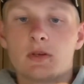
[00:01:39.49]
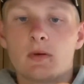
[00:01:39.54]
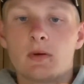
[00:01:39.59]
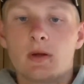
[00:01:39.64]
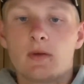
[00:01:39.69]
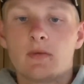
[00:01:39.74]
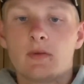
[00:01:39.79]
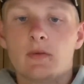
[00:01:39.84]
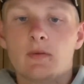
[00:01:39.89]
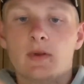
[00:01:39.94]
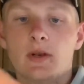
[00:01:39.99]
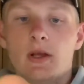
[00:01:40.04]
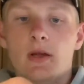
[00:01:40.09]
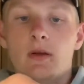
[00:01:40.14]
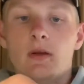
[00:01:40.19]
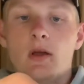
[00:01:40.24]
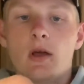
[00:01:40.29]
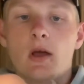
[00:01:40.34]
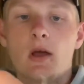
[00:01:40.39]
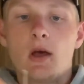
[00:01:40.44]
quick for the video
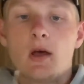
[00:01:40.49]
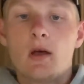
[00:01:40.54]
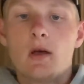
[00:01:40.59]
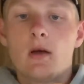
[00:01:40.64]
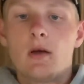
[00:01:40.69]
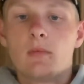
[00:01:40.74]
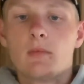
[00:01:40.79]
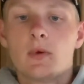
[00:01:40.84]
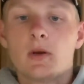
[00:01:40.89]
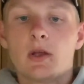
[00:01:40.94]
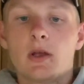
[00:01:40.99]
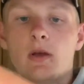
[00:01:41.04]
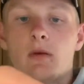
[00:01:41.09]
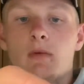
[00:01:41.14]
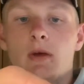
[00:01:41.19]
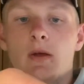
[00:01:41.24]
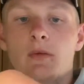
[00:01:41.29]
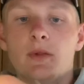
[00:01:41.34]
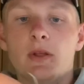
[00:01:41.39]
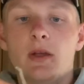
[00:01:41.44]
probably go
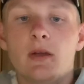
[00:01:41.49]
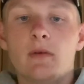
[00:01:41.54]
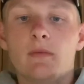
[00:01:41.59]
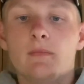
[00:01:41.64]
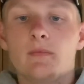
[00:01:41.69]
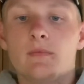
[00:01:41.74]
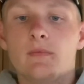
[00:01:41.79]
around it